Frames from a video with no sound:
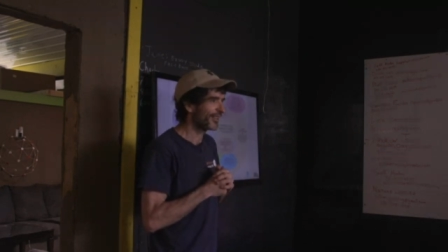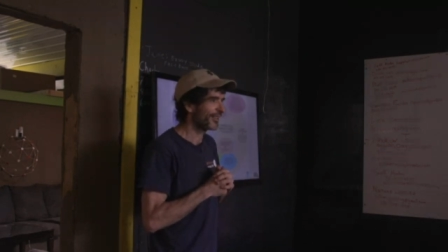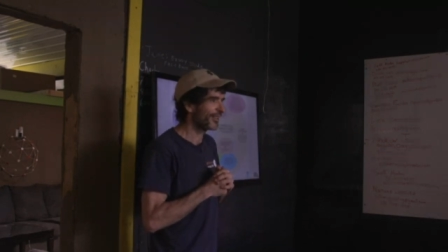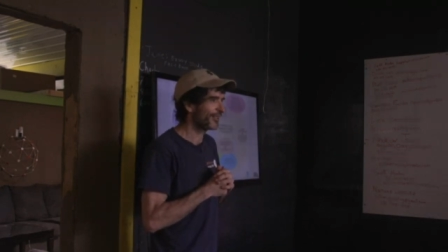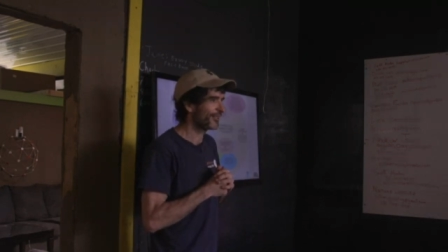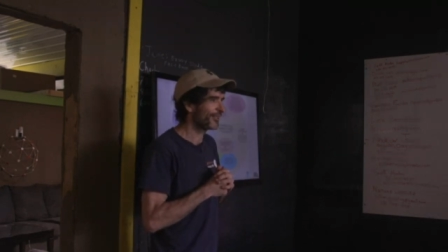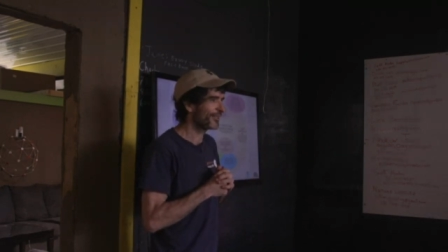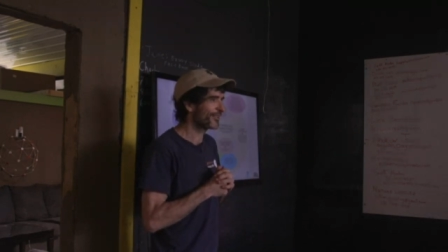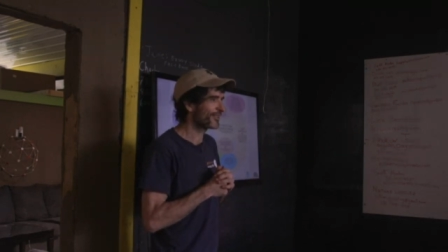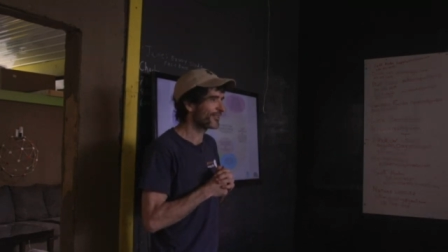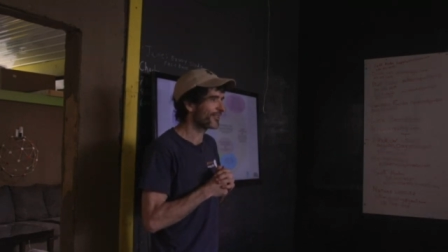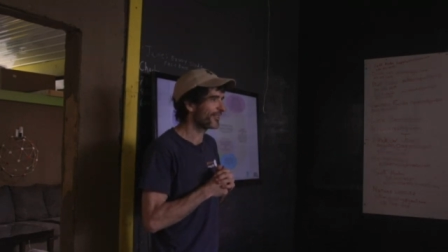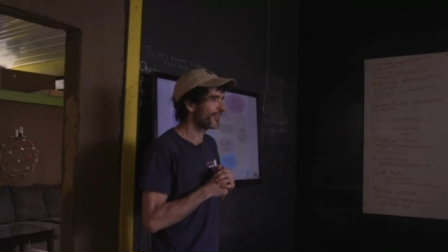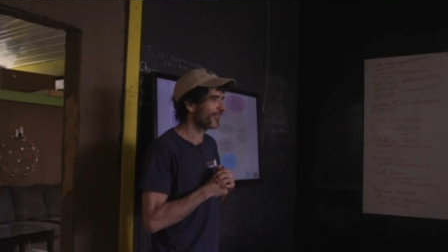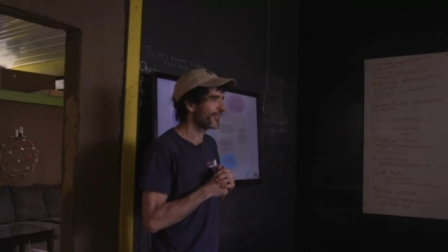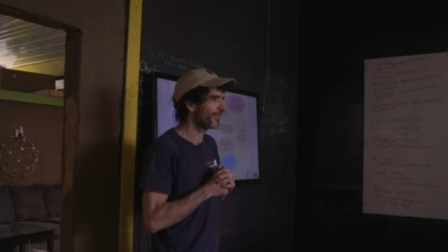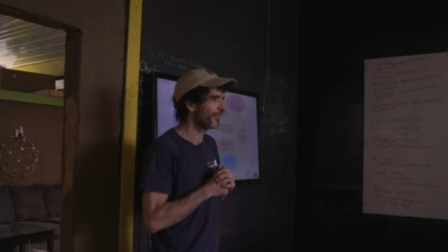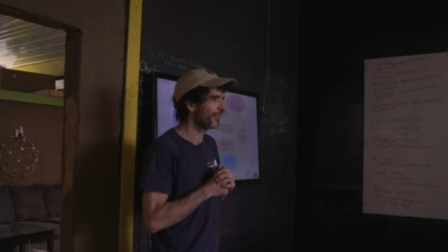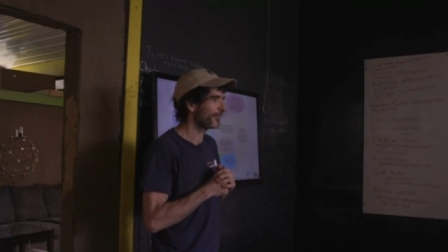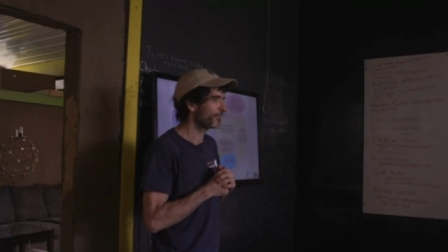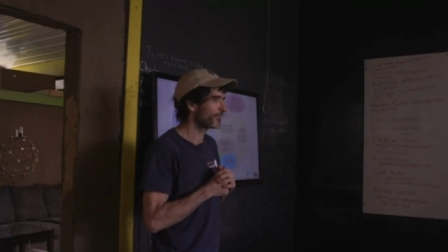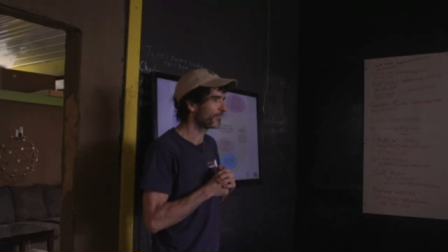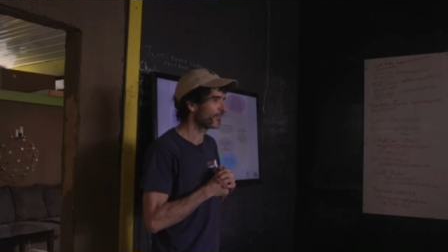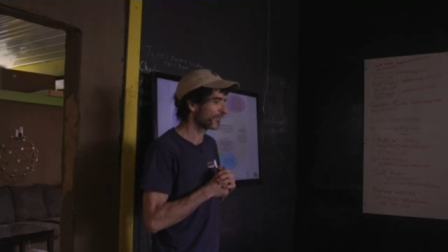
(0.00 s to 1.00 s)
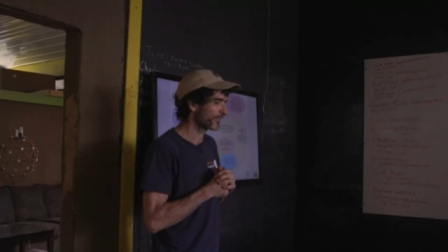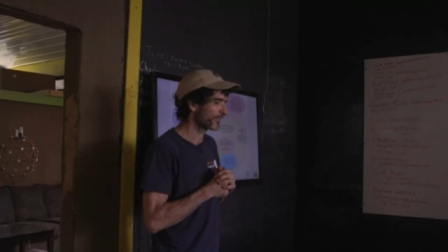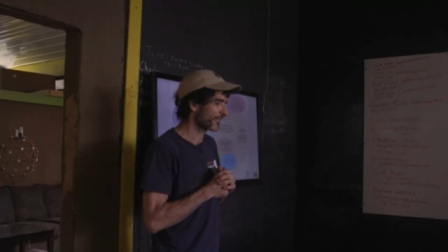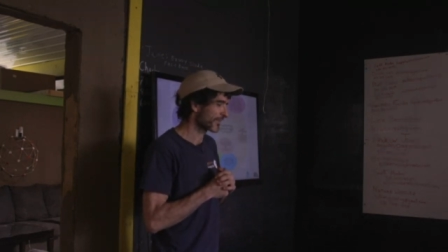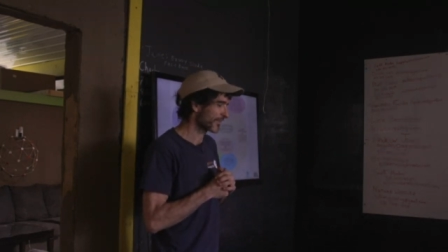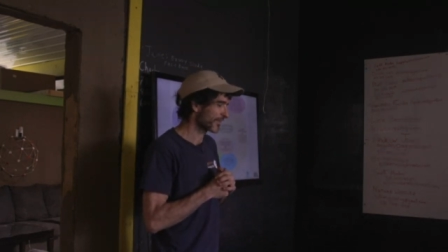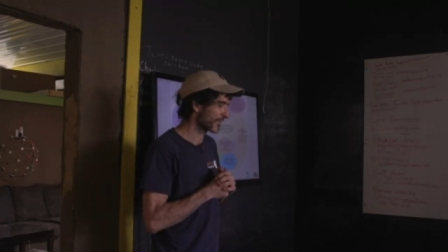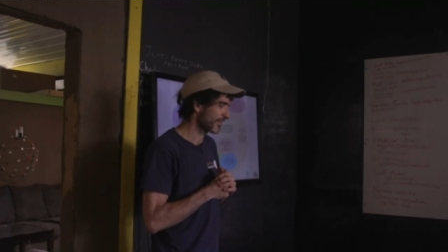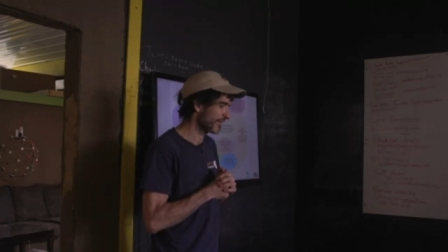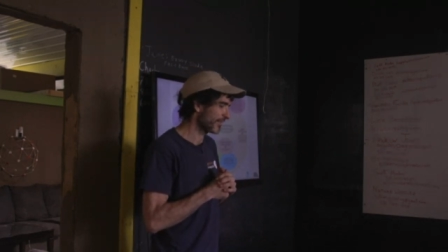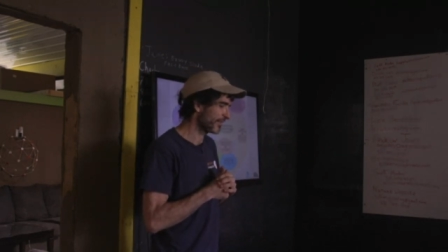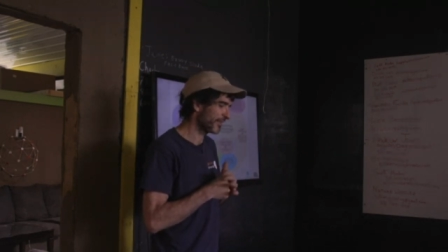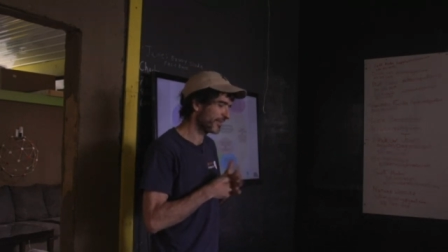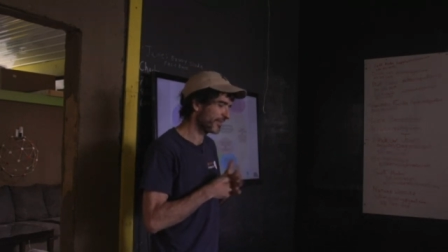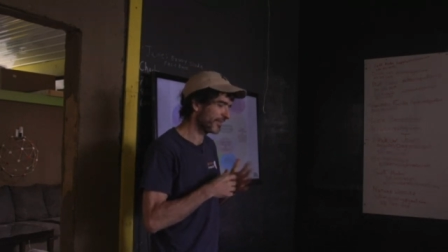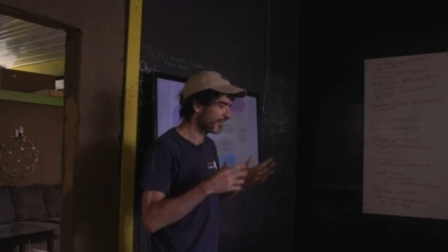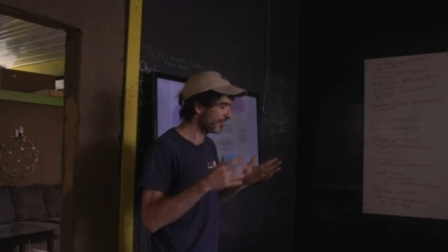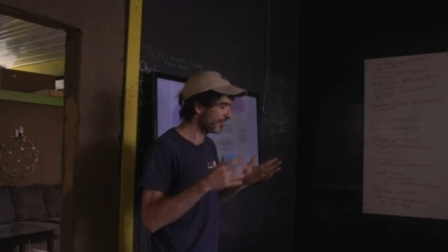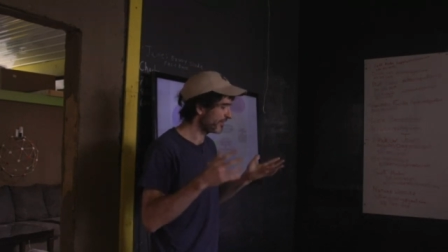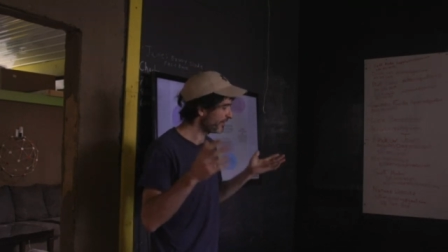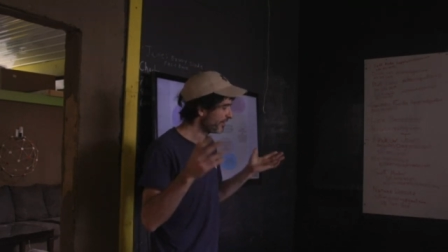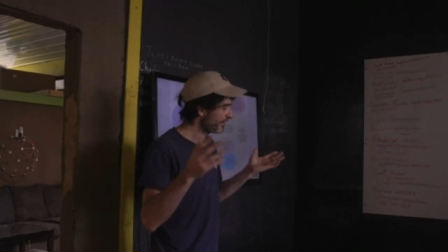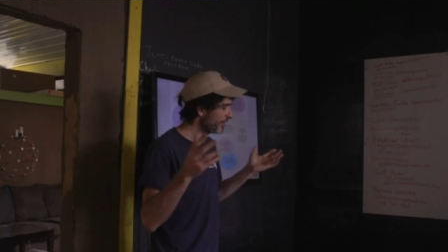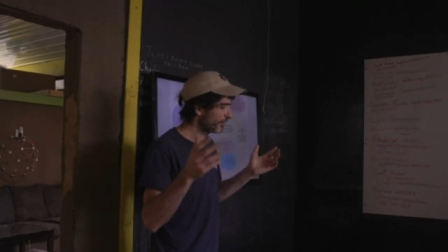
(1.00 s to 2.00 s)
Here's,
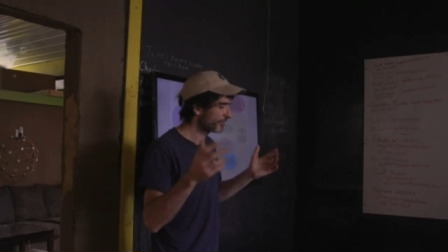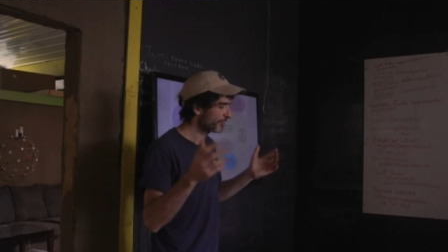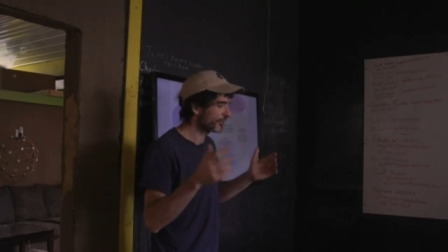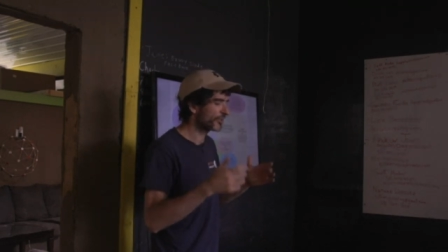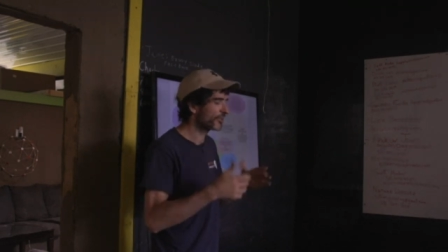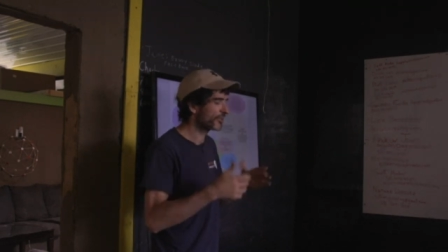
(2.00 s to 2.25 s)
you know,